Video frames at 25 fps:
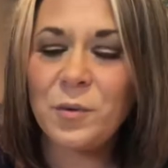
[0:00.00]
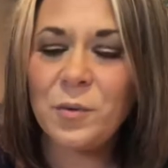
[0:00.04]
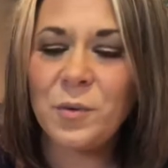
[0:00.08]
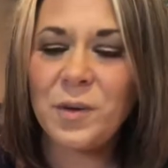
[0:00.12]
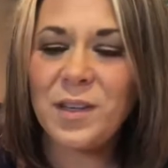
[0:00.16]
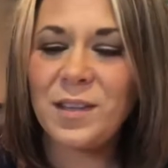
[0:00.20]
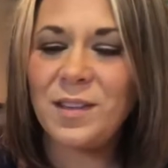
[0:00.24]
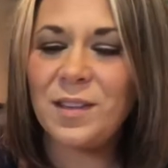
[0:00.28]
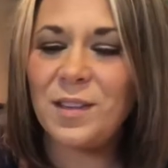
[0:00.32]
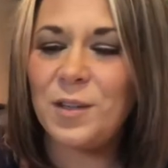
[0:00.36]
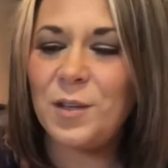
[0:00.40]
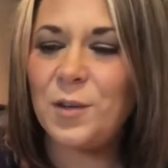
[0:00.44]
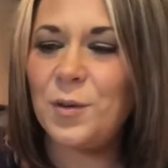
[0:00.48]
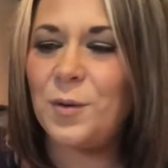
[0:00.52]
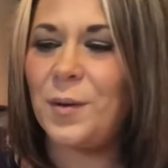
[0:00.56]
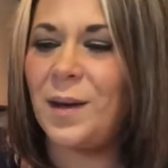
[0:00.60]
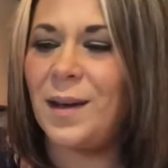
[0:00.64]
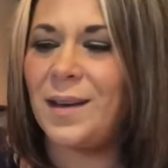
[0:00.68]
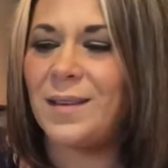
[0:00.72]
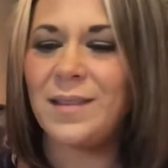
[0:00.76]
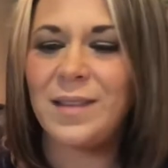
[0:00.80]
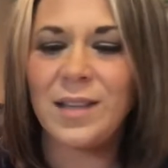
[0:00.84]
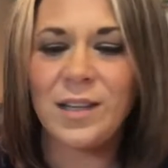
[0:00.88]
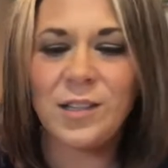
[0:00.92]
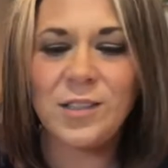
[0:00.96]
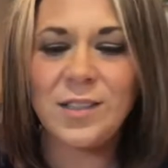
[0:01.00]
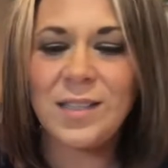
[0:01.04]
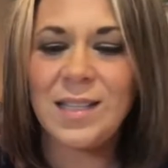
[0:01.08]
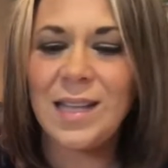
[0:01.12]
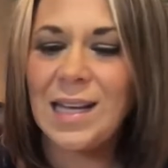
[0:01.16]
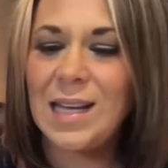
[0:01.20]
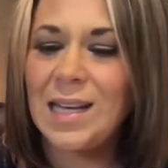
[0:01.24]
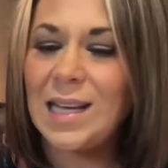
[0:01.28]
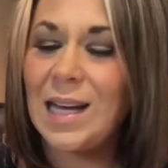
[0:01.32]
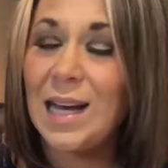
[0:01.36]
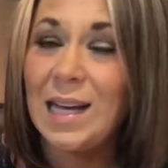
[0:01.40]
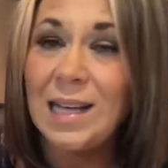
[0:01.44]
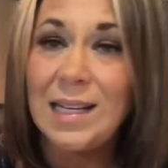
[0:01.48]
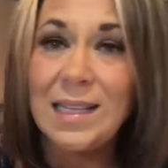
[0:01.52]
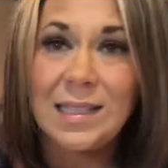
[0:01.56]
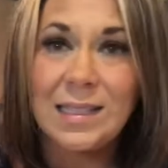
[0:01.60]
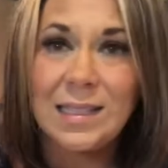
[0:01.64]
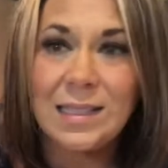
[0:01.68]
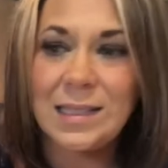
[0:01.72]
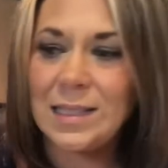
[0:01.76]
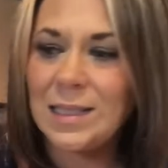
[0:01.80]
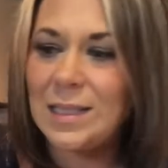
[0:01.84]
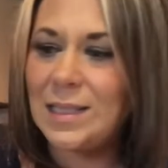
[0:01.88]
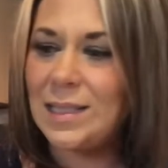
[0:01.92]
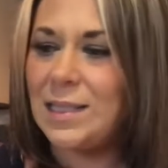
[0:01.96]
with you, and there's that
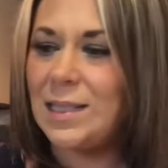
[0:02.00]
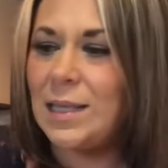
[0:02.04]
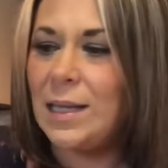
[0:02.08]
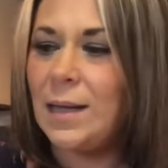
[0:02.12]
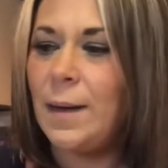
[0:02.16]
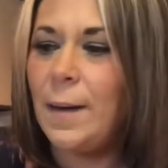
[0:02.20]
guidance.